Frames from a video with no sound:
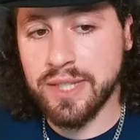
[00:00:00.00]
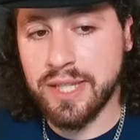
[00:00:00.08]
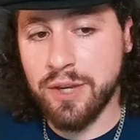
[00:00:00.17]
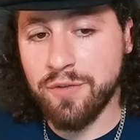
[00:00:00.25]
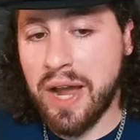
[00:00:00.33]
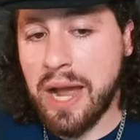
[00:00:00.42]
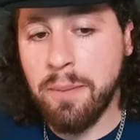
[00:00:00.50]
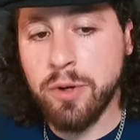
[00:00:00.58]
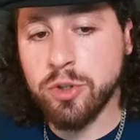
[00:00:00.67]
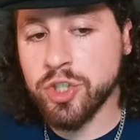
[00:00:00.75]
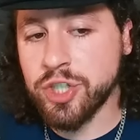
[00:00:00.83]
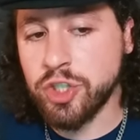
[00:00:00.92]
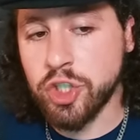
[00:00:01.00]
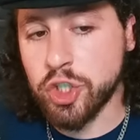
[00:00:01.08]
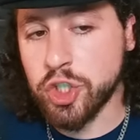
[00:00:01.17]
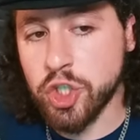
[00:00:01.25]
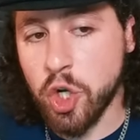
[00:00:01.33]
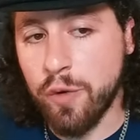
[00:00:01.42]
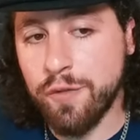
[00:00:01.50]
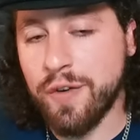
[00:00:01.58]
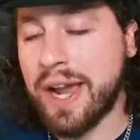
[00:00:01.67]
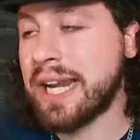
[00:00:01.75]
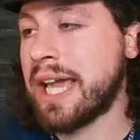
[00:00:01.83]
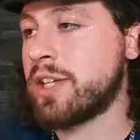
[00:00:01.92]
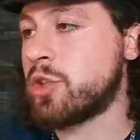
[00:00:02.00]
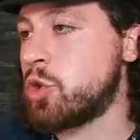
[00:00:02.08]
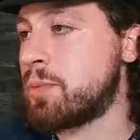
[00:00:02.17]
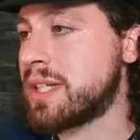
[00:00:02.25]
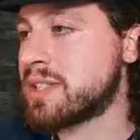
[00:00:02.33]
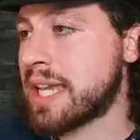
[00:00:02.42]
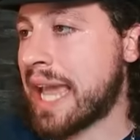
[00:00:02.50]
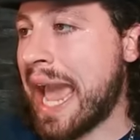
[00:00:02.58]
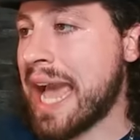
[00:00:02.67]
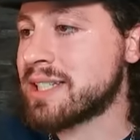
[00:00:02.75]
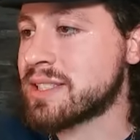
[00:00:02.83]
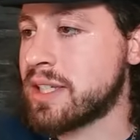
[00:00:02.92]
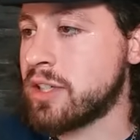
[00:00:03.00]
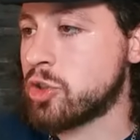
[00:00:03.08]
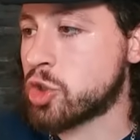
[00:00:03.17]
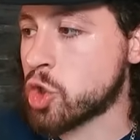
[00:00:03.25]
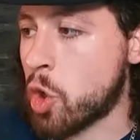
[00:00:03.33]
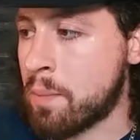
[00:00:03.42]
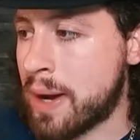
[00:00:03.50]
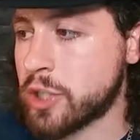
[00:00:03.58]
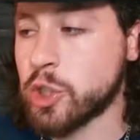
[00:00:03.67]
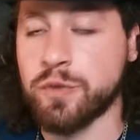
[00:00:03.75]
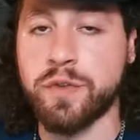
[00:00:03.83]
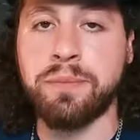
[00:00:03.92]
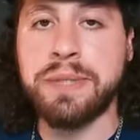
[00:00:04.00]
If Ramos can just show fight IQ, but it's like asking so much of him.